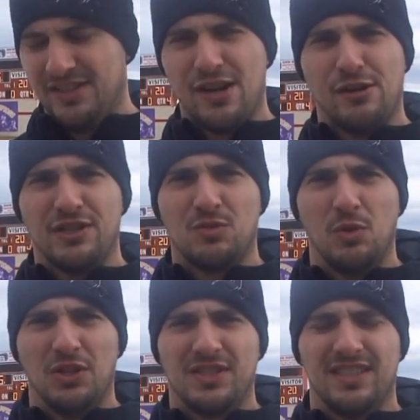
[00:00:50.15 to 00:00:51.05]
Darius
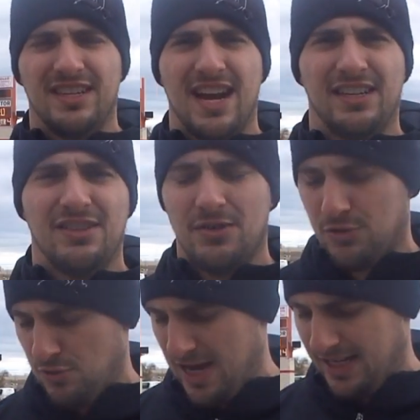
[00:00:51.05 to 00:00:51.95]
Wilson had another
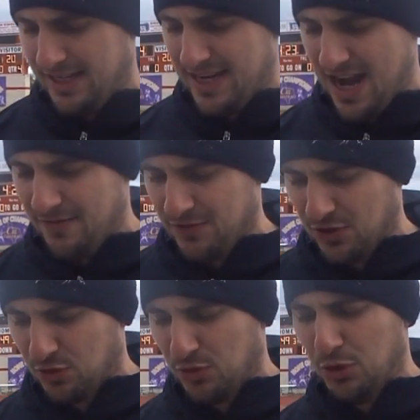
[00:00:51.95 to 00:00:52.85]
great day for the
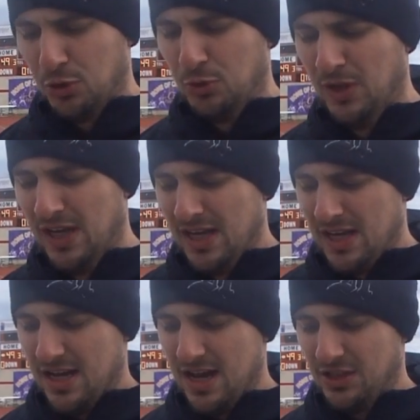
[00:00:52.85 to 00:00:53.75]
Cru,
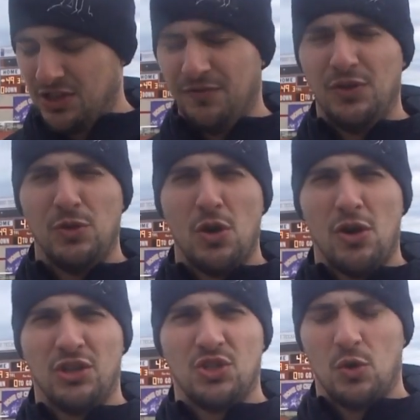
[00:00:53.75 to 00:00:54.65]
uh, just a few
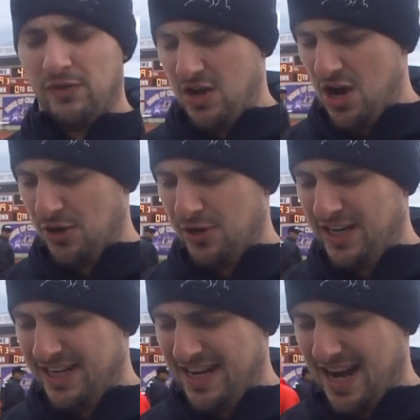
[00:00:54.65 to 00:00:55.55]
yards short of 100
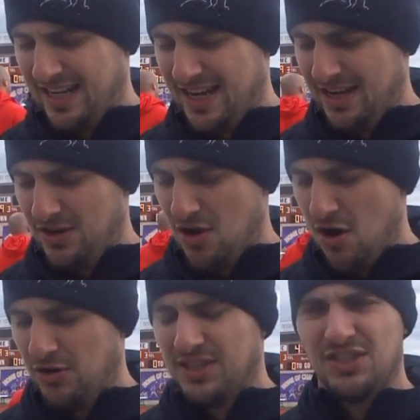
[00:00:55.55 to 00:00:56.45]
at 98
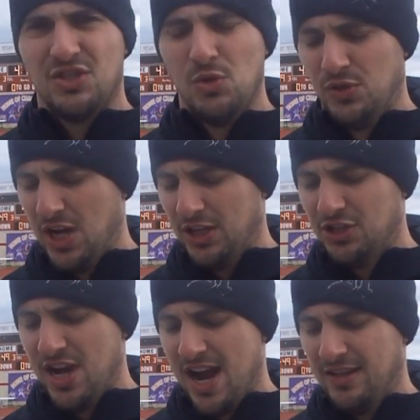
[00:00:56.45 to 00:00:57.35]
yards and two
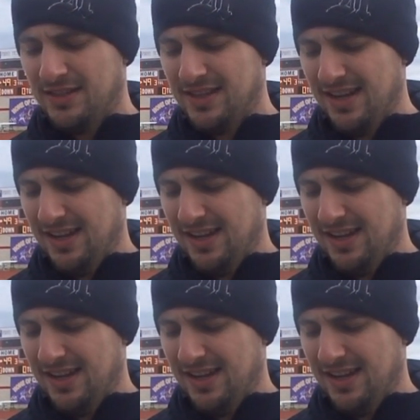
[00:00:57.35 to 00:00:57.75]
touchdowns.